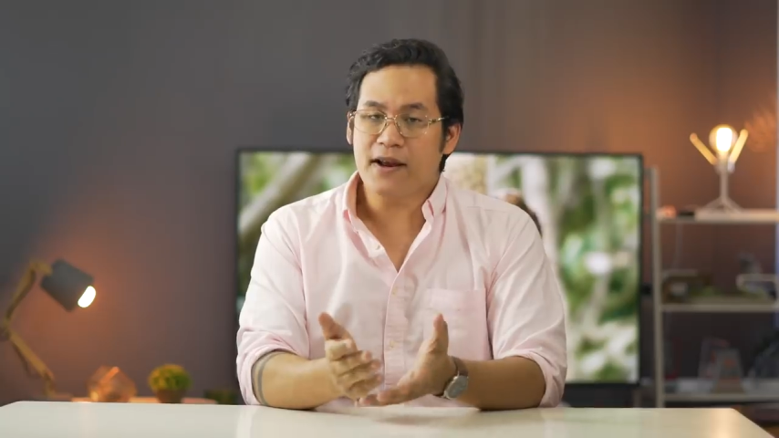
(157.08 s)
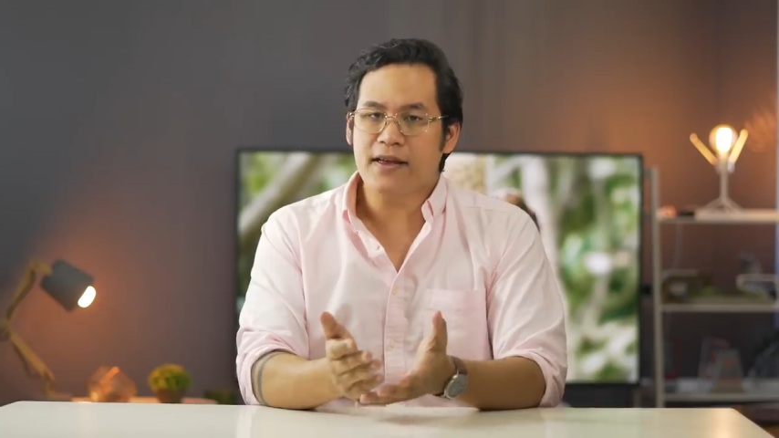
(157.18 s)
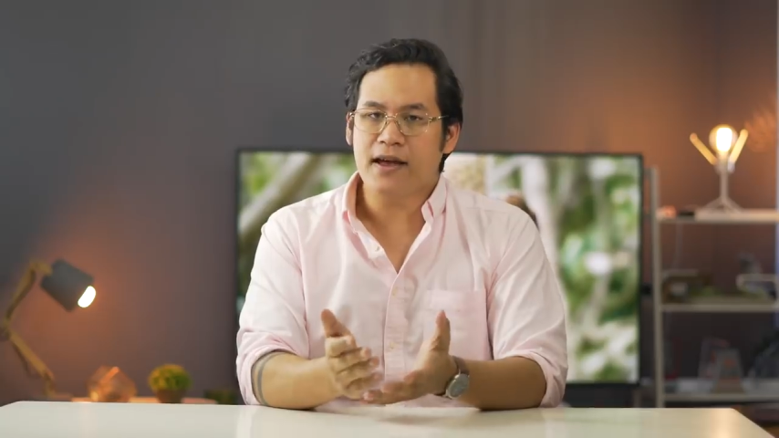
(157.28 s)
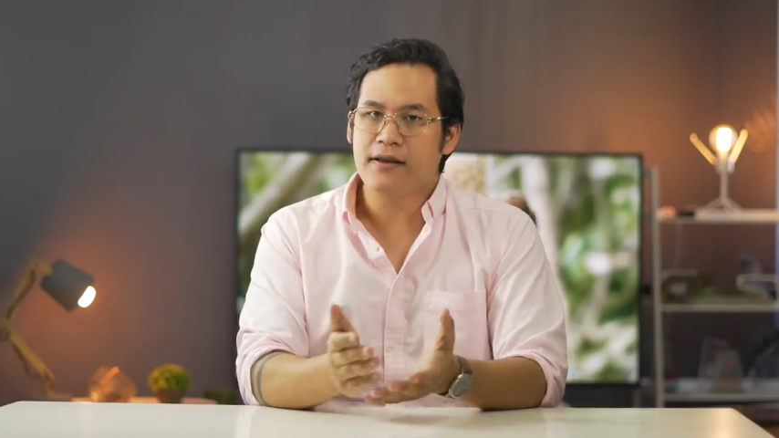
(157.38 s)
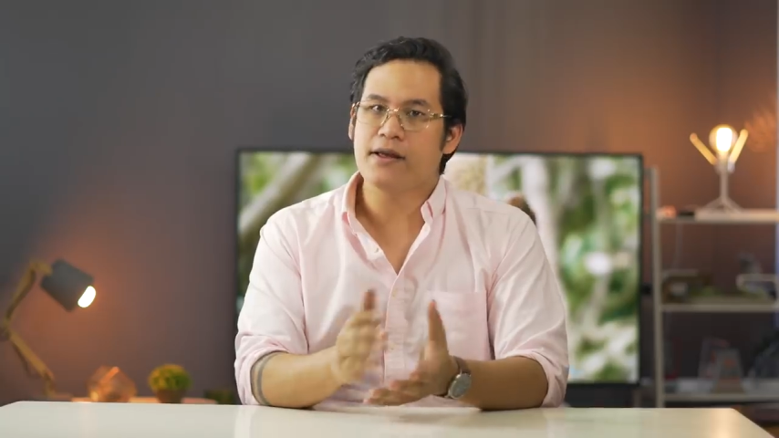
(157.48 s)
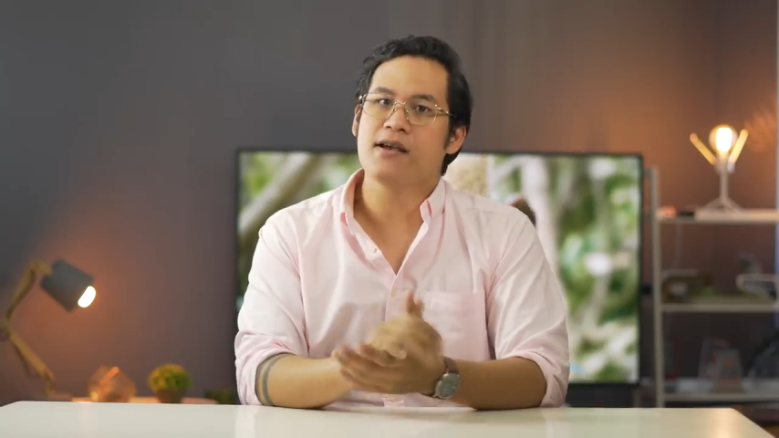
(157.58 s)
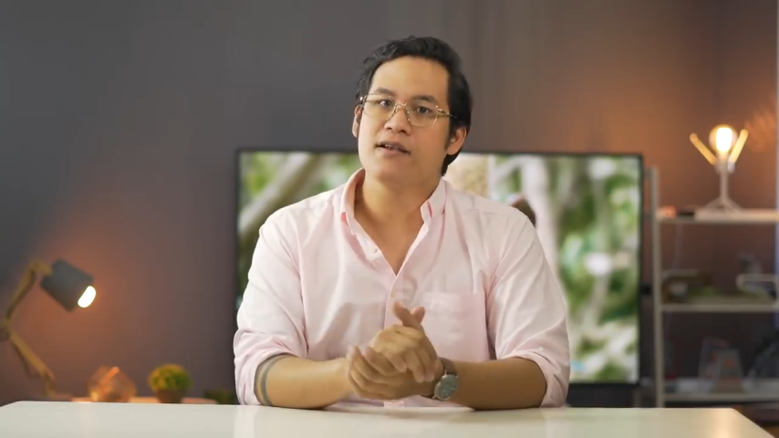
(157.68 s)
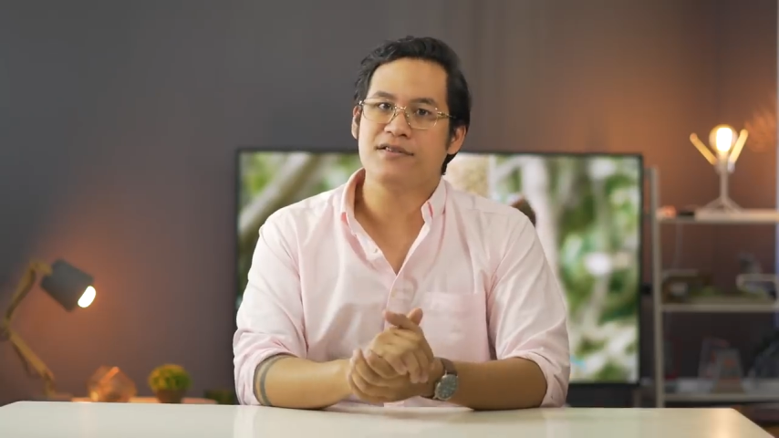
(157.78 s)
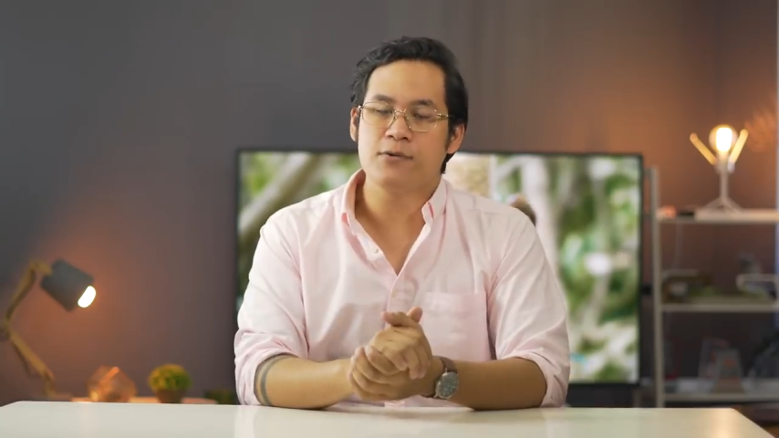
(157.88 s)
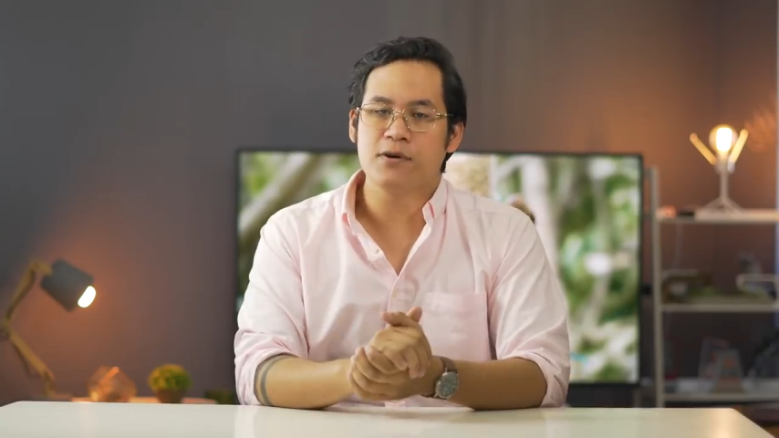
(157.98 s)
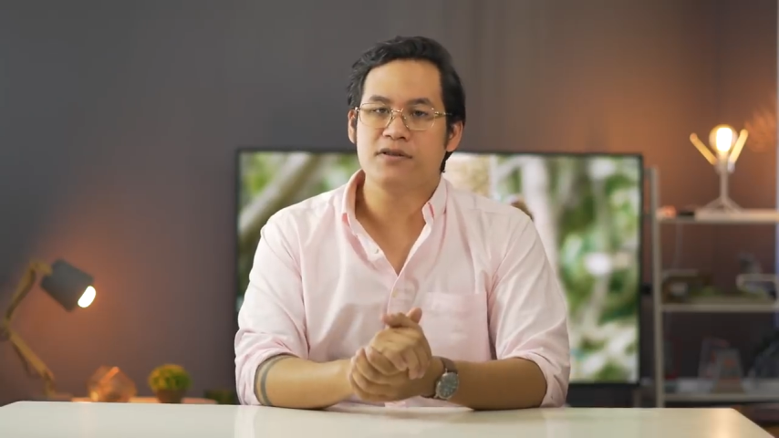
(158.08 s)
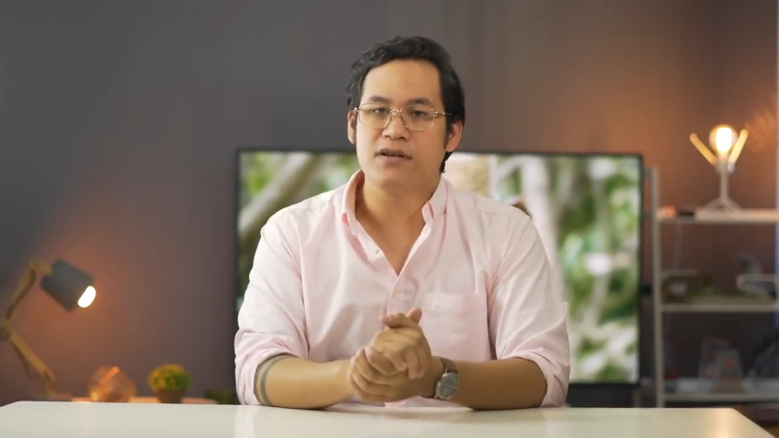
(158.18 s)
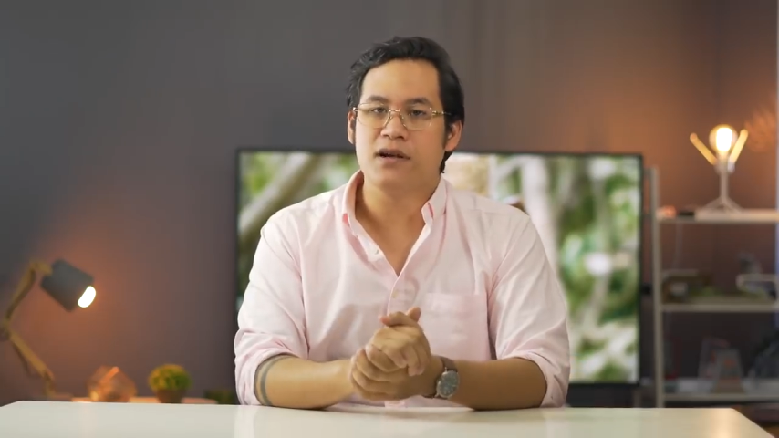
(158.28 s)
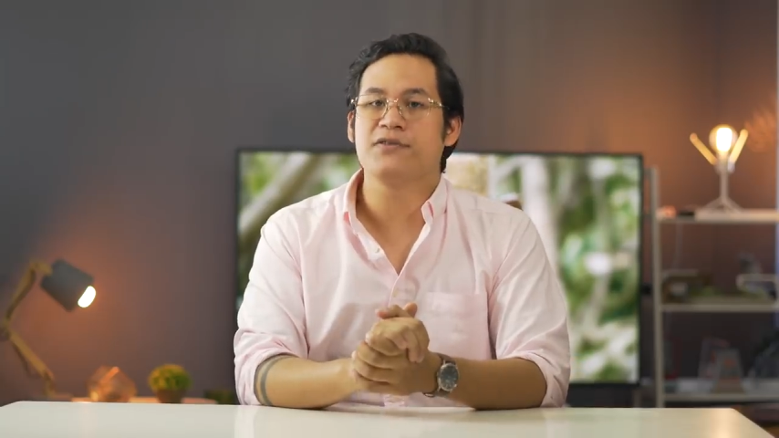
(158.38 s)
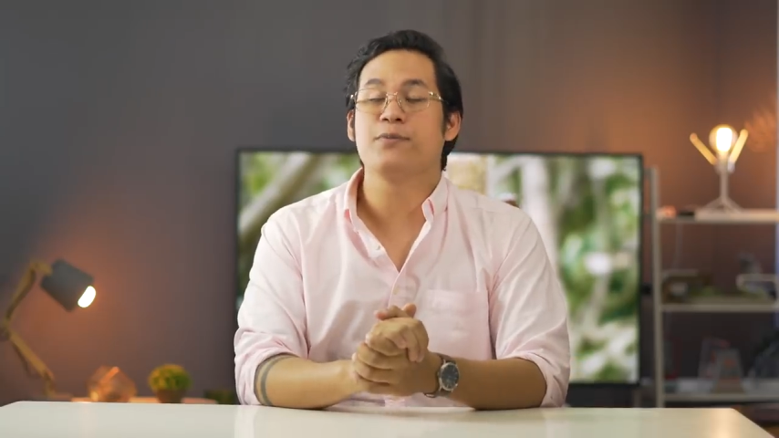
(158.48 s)
then again, I guess you could
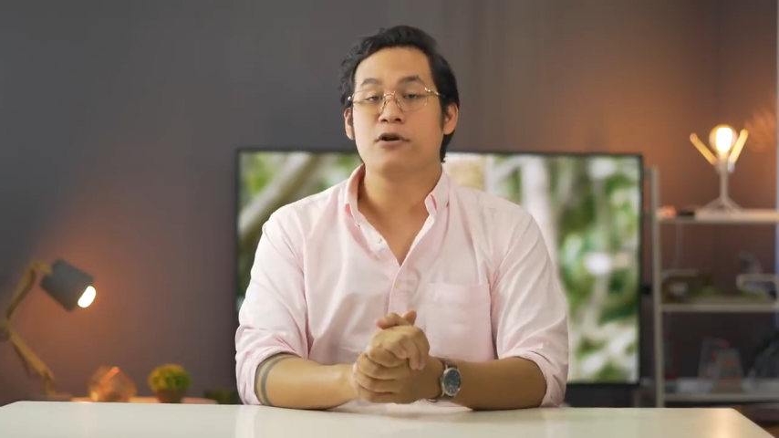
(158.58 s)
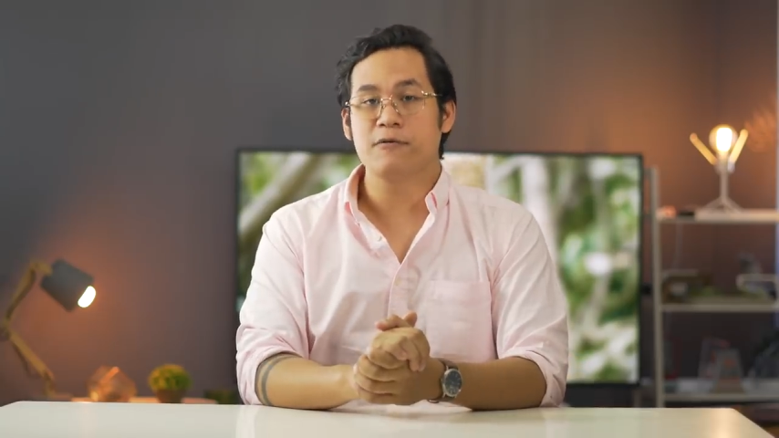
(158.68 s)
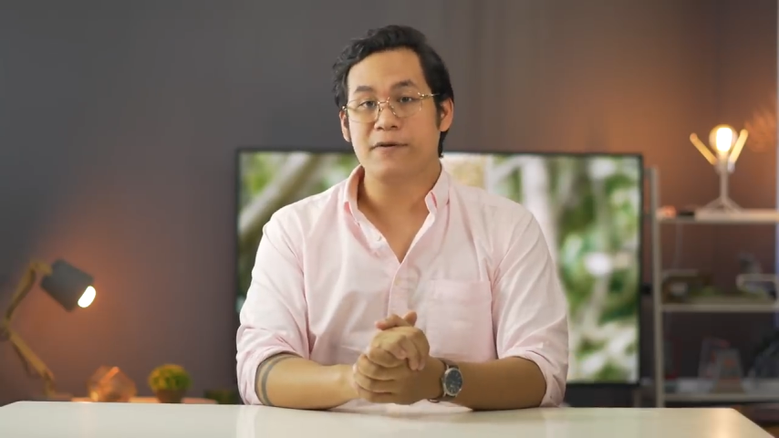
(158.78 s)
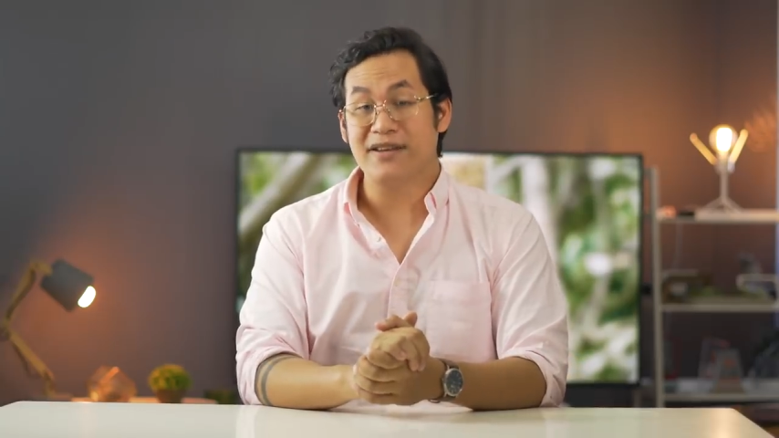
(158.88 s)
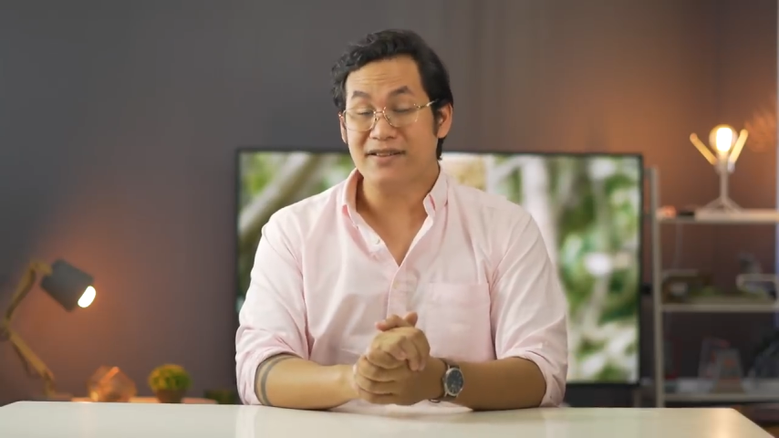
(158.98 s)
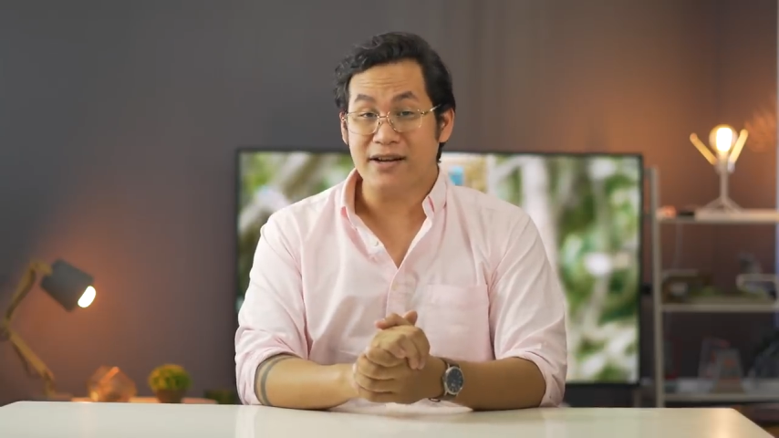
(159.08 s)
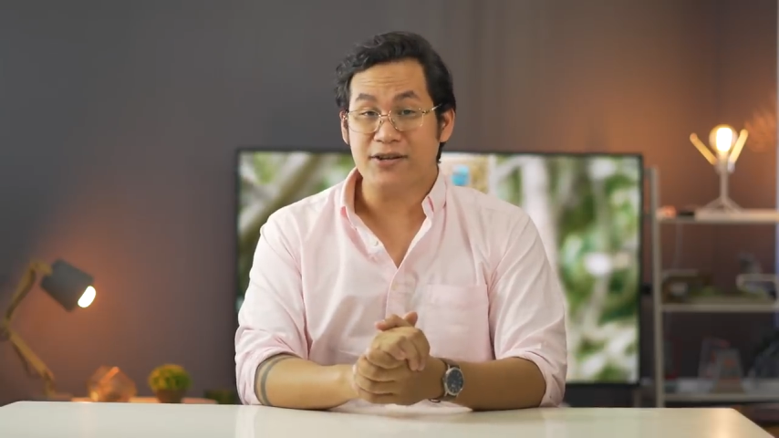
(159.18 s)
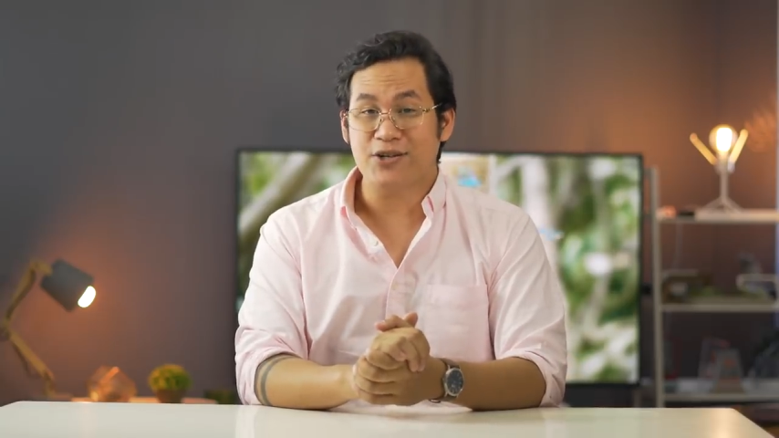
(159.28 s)
say it's more of a design